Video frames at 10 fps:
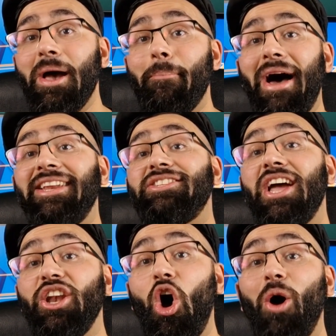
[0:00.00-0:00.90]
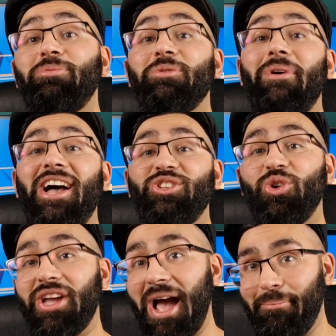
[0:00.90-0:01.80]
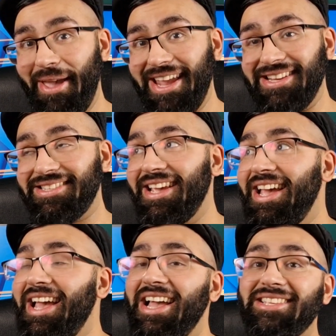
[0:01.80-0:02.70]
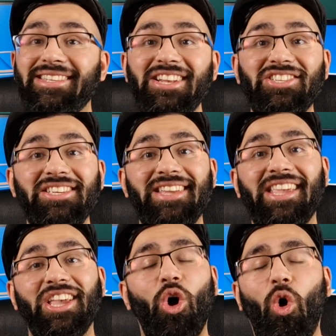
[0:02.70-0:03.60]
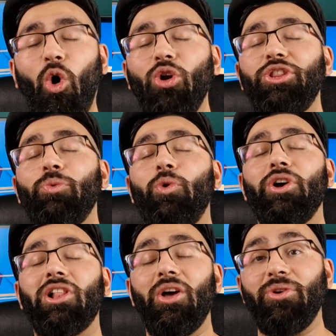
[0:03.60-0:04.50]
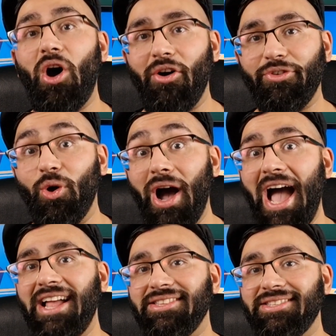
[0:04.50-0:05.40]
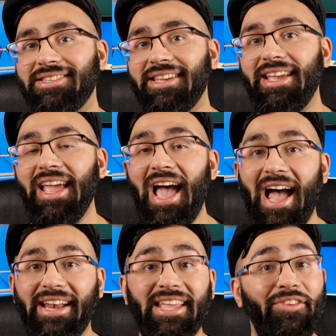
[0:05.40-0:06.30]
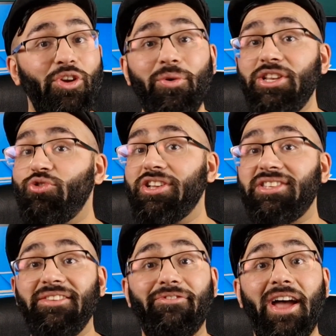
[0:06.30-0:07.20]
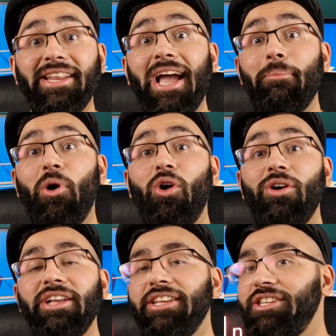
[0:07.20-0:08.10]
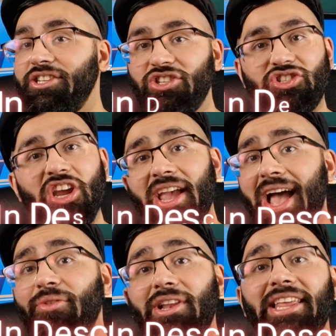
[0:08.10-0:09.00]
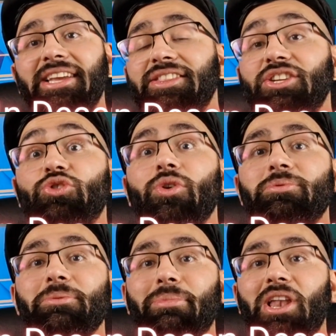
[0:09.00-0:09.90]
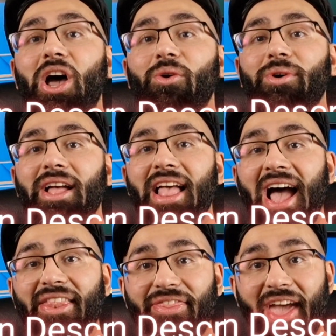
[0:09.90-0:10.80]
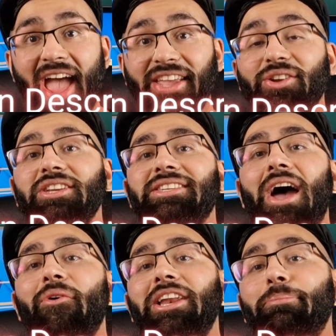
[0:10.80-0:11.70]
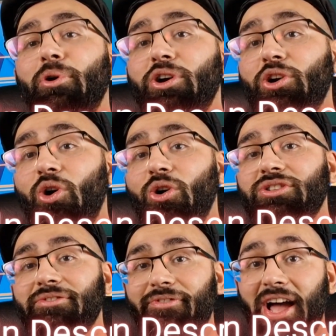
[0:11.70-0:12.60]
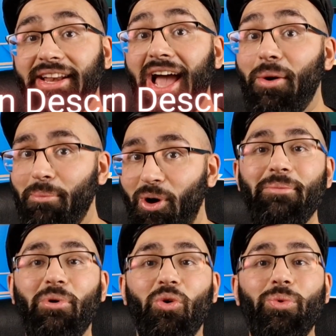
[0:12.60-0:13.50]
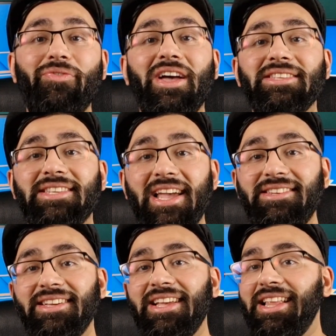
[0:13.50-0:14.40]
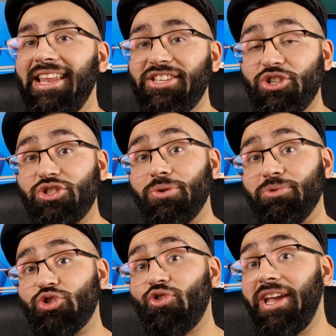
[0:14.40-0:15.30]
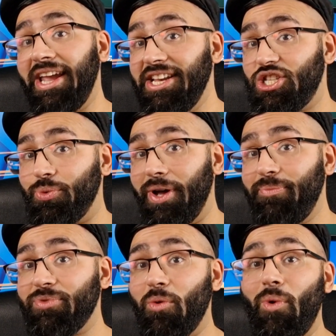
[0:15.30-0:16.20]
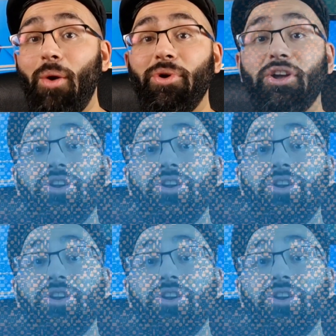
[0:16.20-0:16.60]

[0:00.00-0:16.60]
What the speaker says: manage and optimize your campaigns, essentially taking all of the workload off your hands. And if you're interested in finding out more, you can just check out the link in the description below, and there you can directly book a call to find out more. But with that said, let's just jump straight into it, where we're going